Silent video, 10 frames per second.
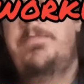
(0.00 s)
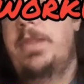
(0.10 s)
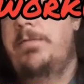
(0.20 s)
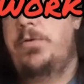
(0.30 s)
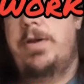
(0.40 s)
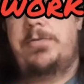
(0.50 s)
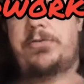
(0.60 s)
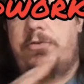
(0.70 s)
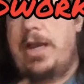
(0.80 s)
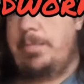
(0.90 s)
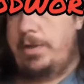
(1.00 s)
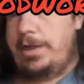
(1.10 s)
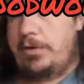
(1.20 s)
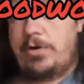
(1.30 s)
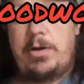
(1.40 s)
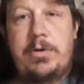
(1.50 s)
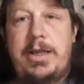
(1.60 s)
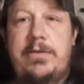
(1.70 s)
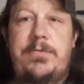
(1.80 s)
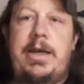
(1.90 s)
If you have scrap laying around,
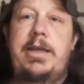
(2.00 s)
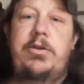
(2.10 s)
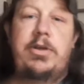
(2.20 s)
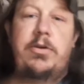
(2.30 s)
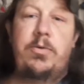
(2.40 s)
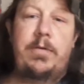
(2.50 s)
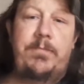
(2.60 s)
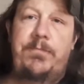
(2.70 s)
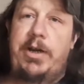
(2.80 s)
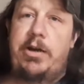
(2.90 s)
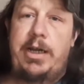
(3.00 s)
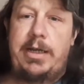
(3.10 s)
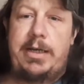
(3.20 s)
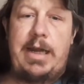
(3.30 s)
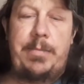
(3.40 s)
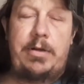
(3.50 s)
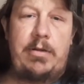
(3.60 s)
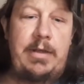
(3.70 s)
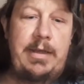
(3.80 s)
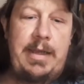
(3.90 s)
that's fine. You can do it very economical.
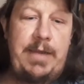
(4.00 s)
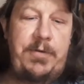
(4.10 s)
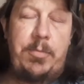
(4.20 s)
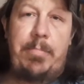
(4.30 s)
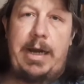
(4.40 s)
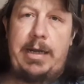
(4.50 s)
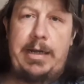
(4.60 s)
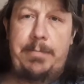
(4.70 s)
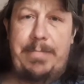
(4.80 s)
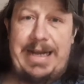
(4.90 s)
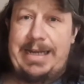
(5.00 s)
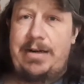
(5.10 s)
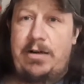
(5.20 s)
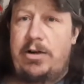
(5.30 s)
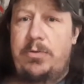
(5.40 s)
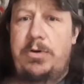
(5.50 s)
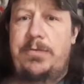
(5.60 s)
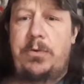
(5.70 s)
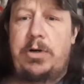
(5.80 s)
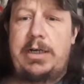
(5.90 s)
If you're buying a hardwood
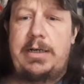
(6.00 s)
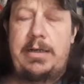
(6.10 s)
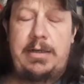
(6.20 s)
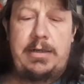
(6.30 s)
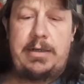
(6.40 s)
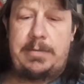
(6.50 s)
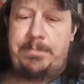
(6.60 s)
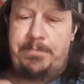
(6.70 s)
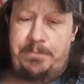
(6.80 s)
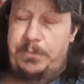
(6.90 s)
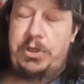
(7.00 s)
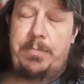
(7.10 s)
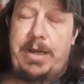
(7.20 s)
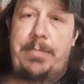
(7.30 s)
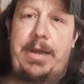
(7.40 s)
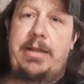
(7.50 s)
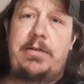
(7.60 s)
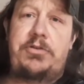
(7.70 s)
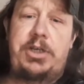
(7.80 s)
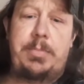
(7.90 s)
for it, you can buy mallets
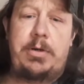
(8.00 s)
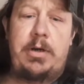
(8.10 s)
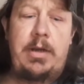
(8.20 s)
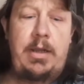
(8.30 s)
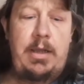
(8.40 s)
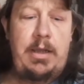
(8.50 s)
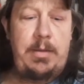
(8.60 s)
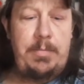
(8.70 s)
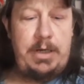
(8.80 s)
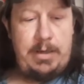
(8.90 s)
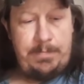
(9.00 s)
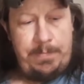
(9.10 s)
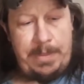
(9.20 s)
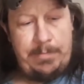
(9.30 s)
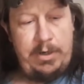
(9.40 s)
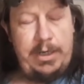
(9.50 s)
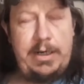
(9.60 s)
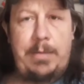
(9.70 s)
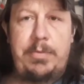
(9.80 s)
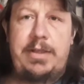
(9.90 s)
cheaper. But I'm going to get a
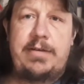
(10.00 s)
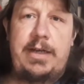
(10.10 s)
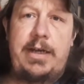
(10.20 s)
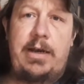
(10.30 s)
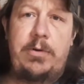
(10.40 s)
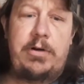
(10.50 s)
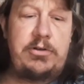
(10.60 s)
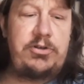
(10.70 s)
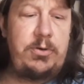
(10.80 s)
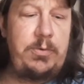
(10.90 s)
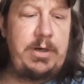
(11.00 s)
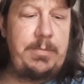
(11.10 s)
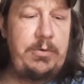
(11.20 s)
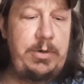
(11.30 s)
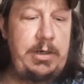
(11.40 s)
couple of these cut down and I'll show you what I'm doing.